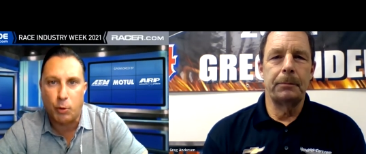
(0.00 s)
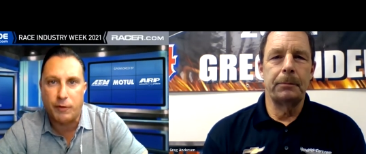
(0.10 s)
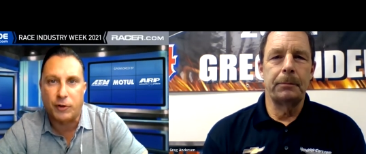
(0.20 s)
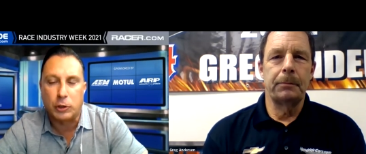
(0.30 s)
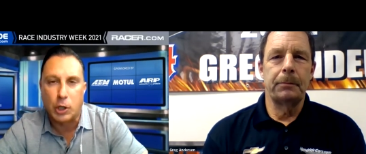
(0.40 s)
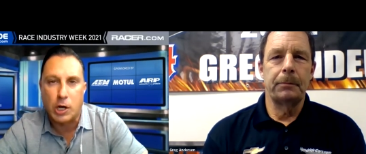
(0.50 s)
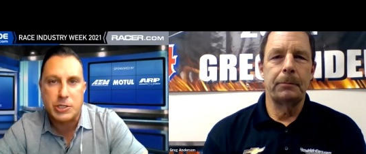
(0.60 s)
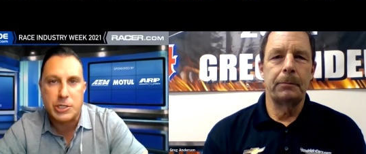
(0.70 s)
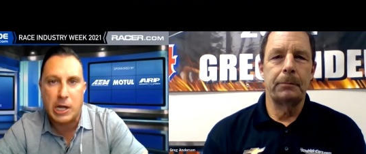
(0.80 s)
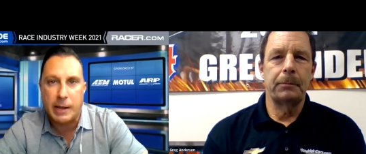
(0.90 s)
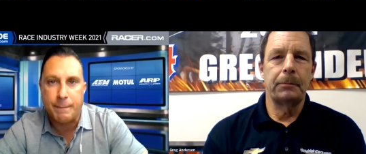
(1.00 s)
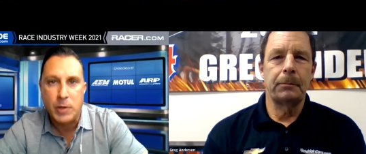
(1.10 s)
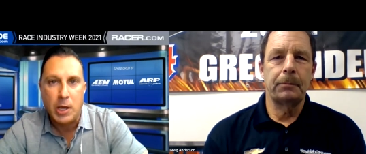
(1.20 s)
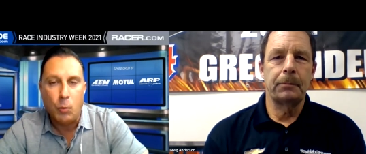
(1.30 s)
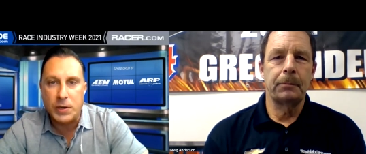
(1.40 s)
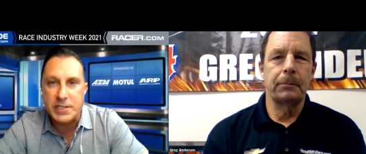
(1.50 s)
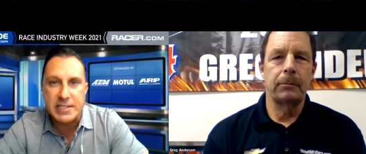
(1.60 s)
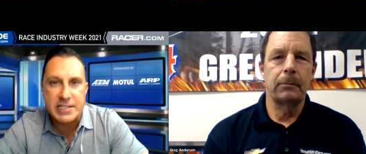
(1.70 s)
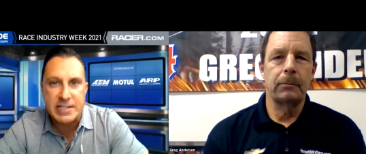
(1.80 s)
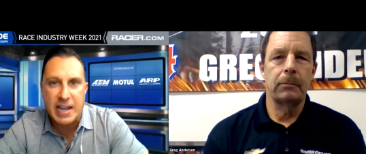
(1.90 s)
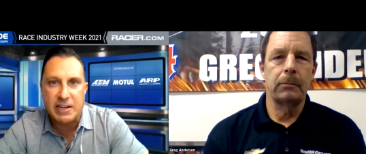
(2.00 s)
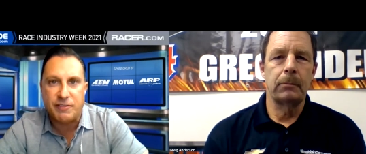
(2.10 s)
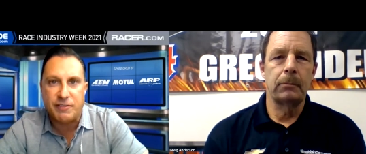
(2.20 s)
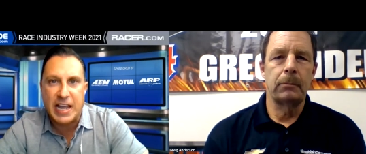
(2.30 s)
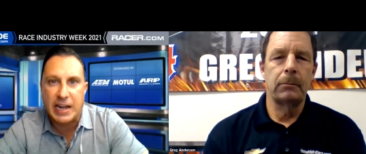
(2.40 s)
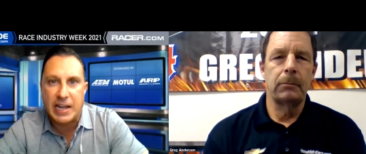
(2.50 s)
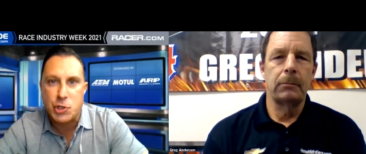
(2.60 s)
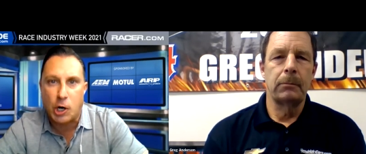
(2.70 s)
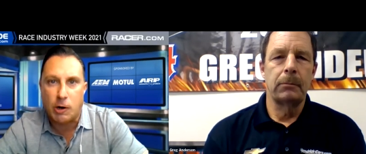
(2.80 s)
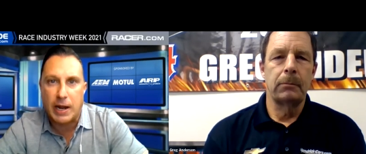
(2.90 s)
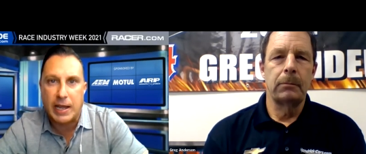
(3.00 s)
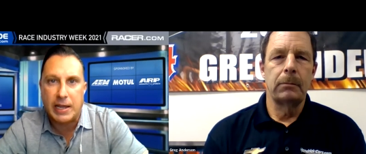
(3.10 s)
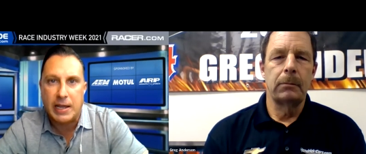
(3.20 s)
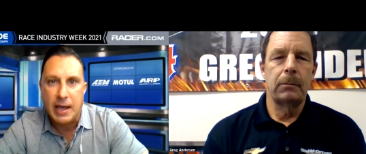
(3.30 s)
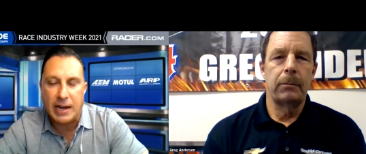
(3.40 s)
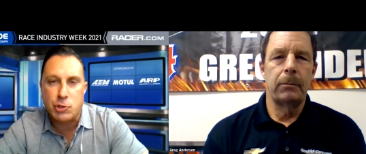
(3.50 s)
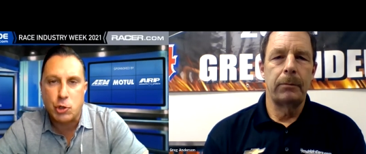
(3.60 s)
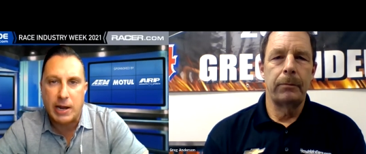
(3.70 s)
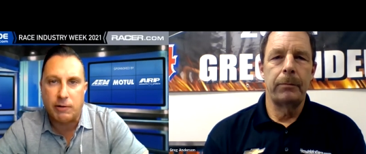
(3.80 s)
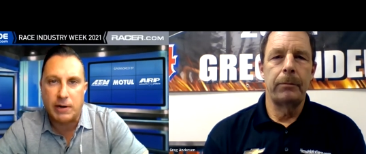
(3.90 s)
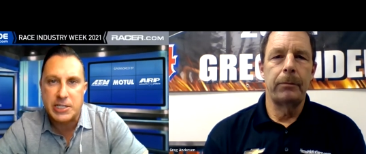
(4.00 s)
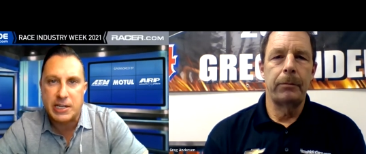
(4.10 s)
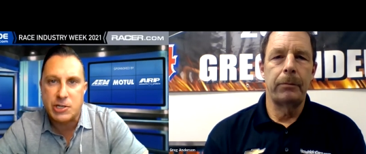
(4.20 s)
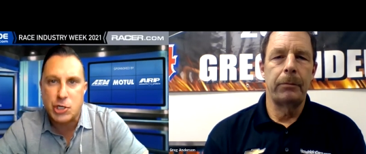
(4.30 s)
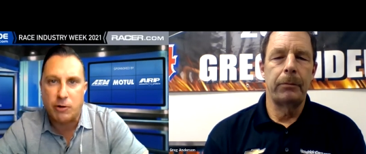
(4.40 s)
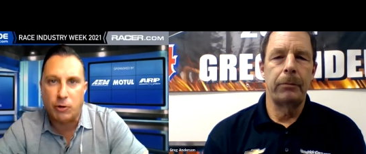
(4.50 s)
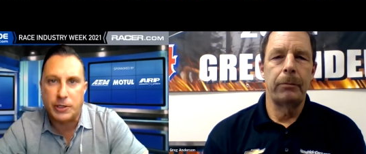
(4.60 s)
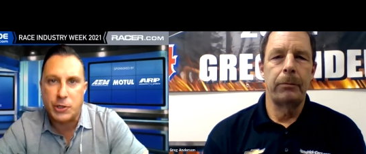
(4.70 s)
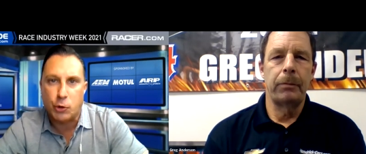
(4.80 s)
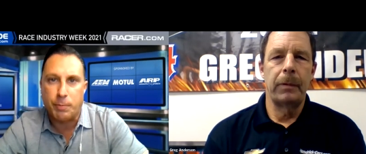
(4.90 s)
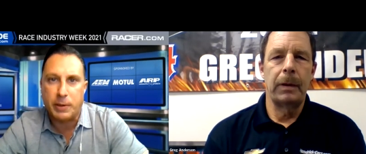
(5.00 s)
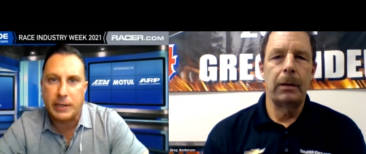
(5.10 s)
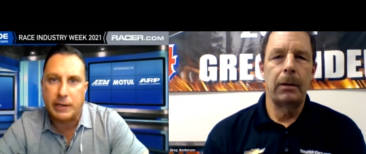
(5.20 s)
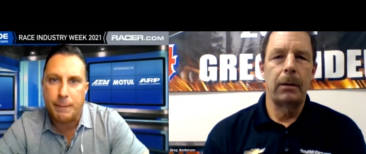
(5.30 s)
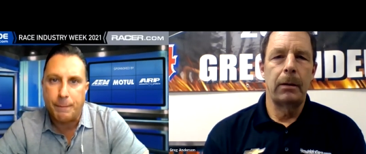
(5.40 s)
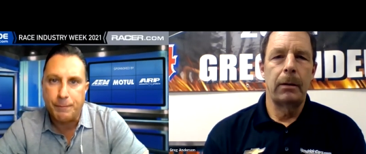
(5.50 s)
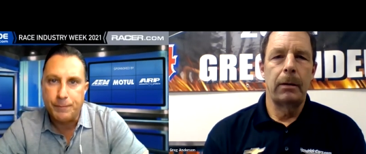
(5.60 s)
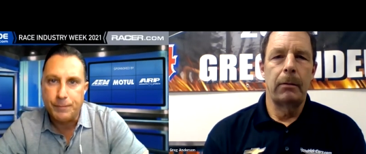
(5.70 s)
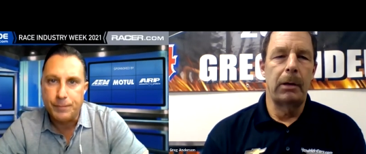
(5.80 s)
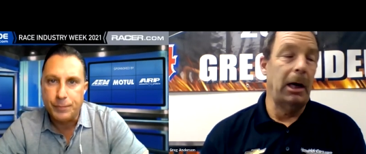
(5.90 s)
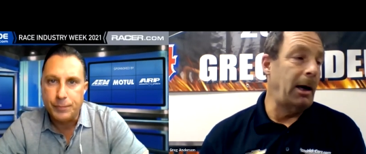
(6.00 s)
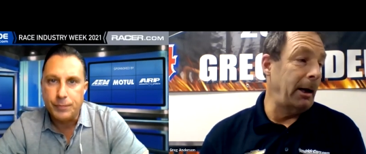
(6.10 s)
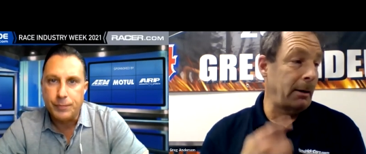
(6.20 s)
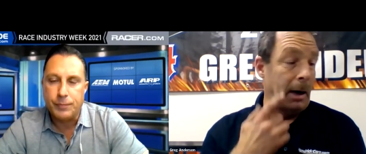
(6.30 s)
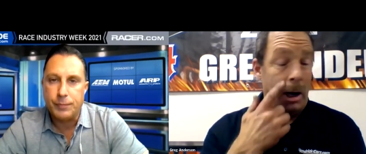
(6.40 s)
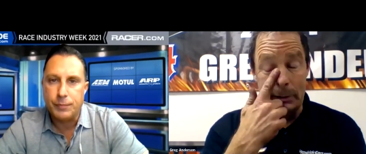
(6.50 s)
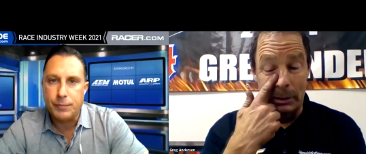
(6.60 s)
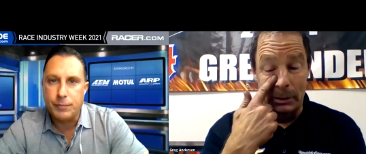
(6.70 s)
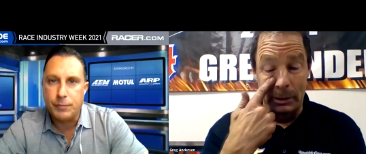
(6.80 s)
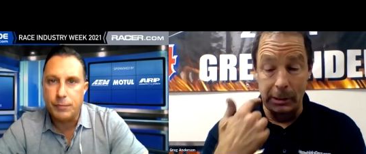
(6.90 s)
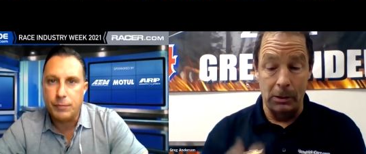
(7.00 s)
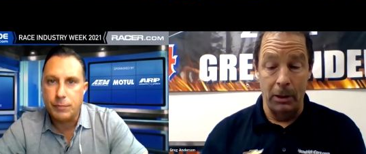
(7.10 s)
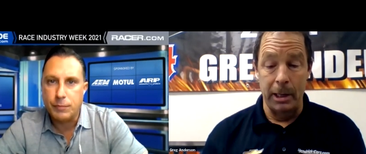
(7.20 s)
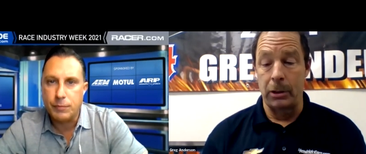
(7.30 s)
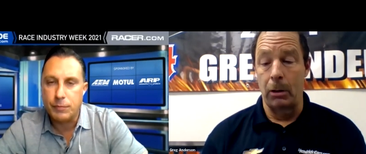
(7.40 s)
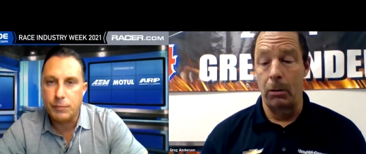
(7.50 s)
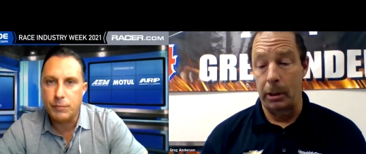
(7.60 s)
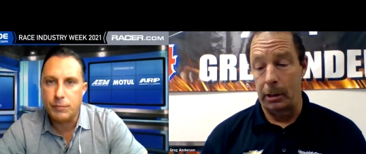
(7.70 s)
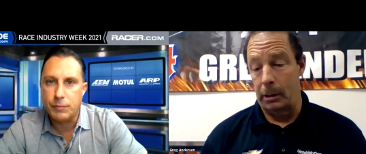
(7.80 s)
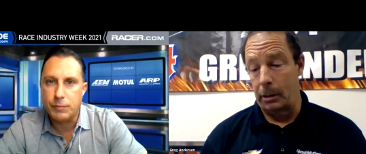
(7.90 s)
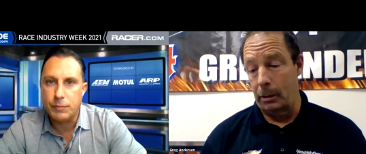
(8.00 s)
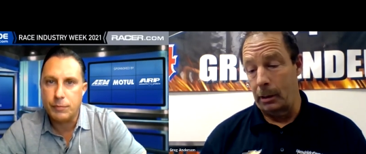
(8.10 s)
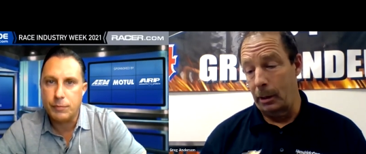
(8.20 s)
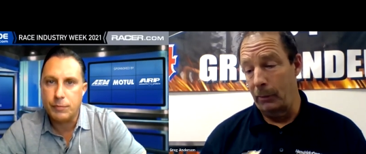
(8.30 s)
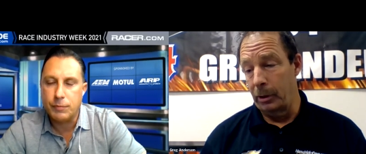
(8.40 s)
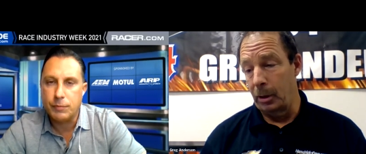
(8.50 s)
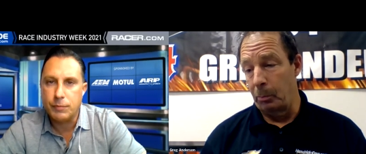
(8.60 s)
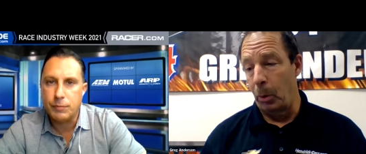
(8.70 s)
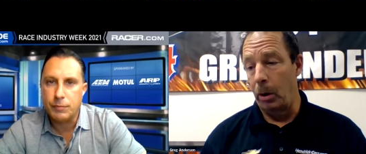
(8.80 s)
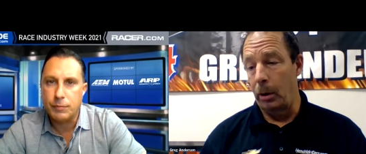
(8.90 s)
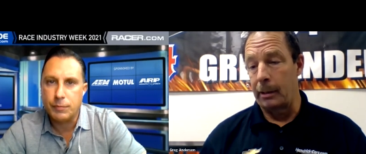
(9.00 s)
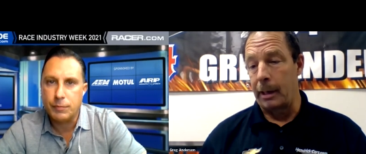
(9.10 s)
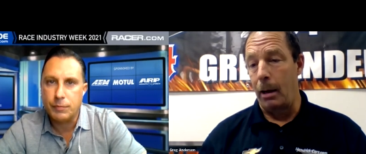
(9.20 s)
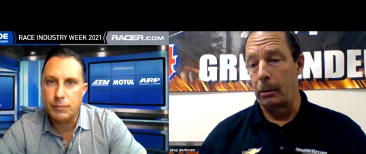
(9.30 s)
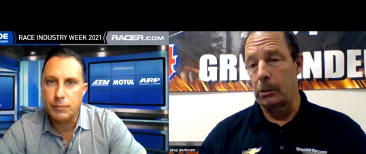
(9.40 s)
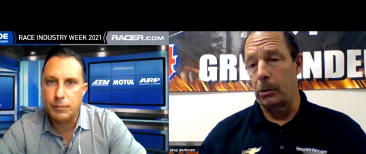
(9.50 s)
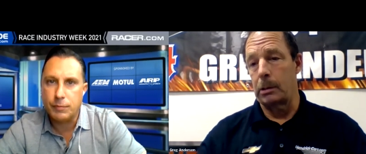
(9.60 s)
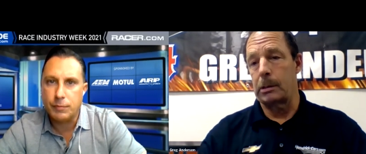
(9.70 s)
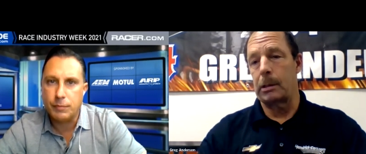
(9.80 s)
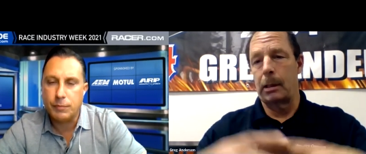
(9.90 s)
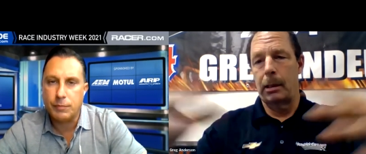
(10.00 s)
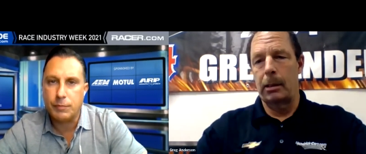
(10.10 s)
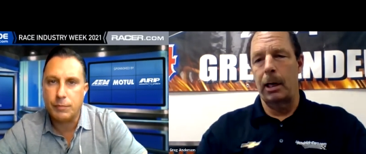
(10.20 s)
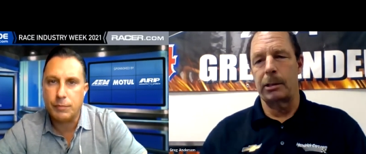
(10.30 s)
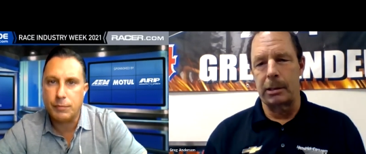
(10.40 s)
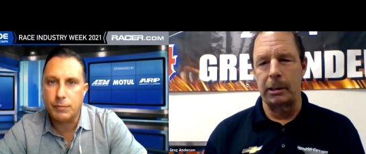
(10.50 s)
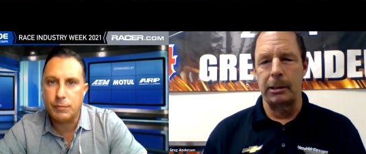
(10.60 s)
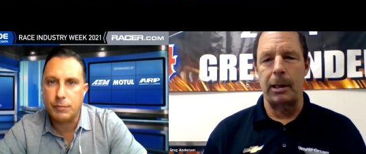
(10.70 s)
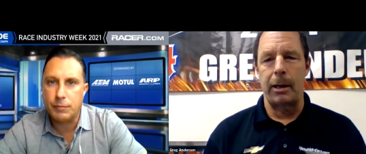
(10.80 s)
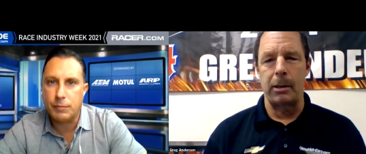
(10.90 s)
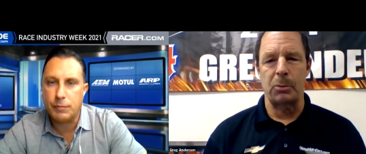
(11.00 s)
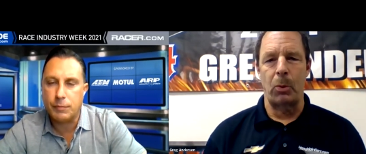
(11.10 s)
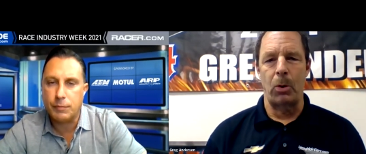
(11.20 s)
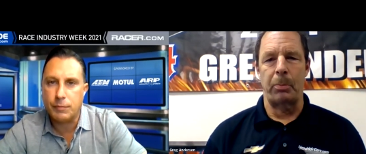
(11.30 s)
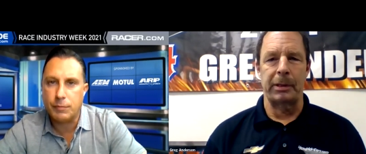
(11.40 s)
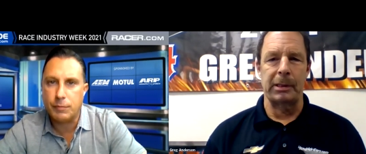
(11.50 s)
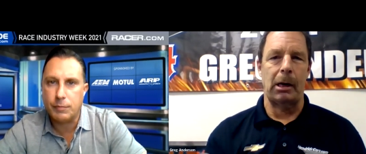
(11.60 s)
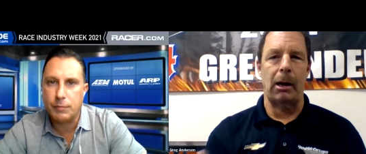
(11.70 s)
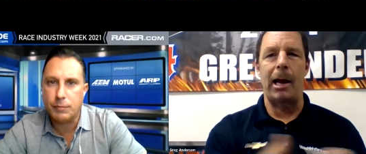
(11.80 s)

Speaker 1: sport for a long time. What is the state of the NHRA and drag racing in general, in your opinion?
Speaker 2: Well, I honestly think it's great, Joe. And, and, and even to boil it down towards not just the entire sport, but this